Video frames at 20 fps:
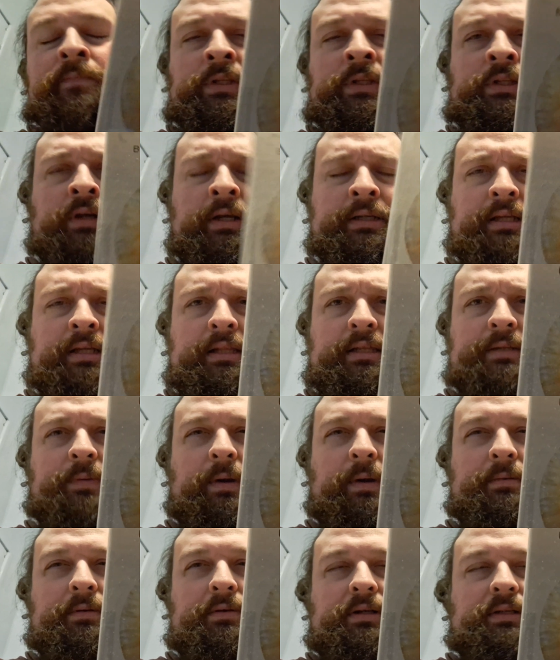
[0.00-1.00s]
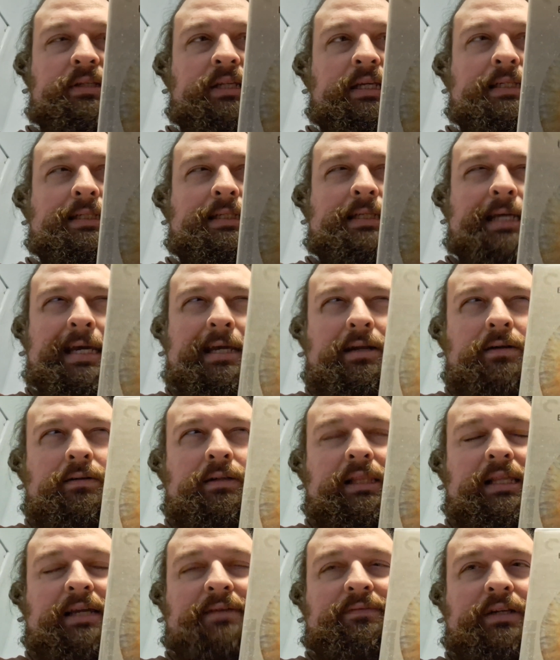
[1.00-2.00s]
So I saw this probably when I was like 10 or
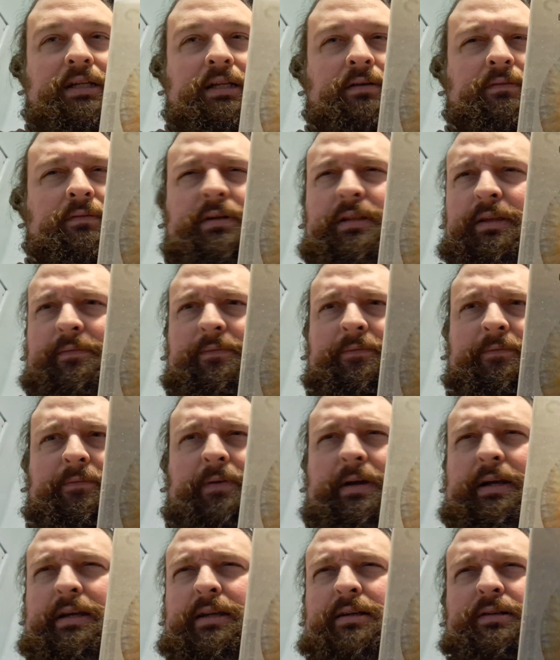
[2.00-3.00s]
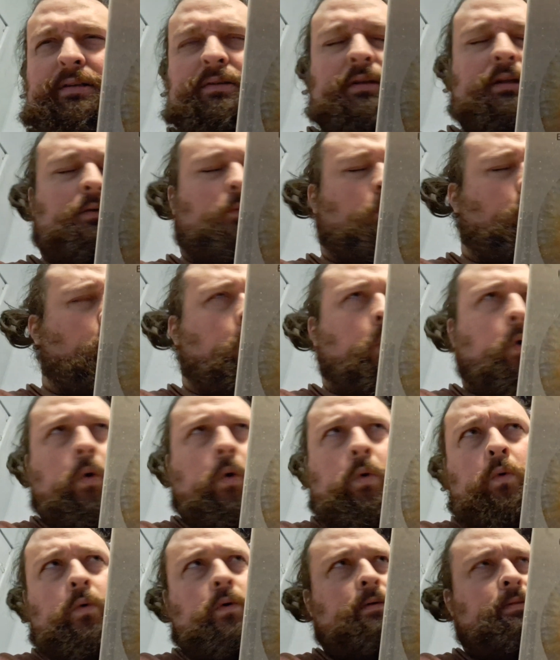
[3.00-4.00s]
11, and it really fucking just like
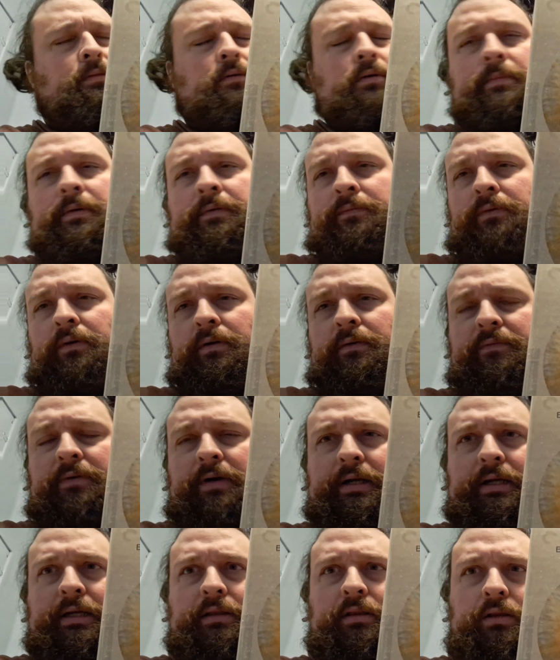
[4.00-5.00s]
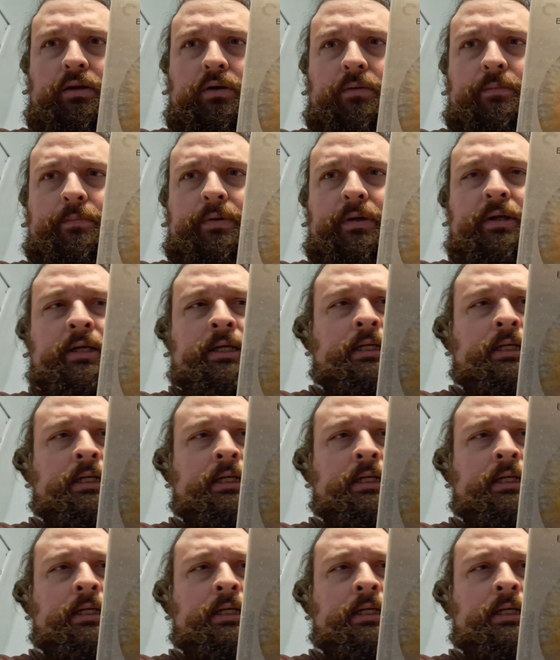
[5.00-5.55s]
threw me for a fucking loop.